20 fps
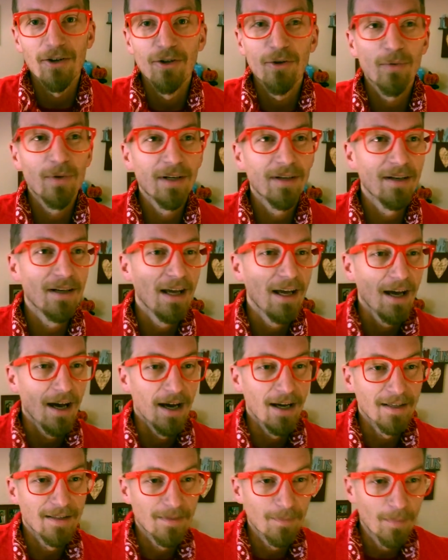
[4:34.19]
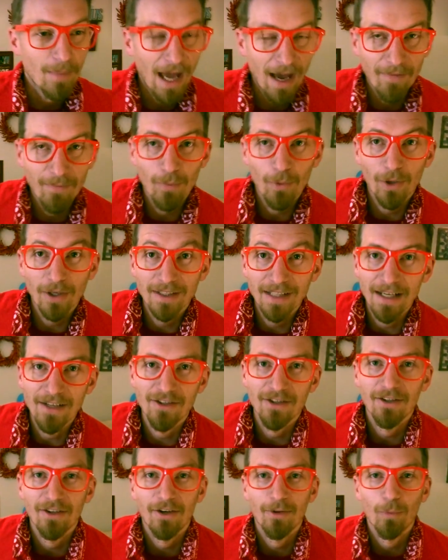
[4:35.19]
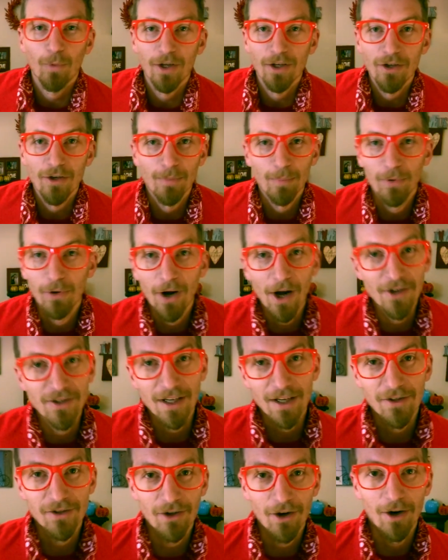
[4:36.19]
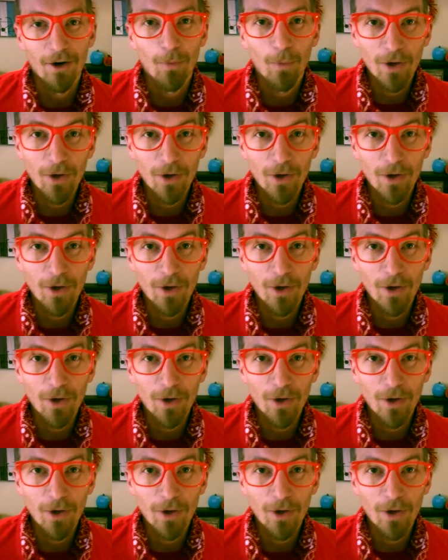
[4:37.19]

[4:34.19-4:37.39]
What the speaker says: You can have more attention on what your projects are,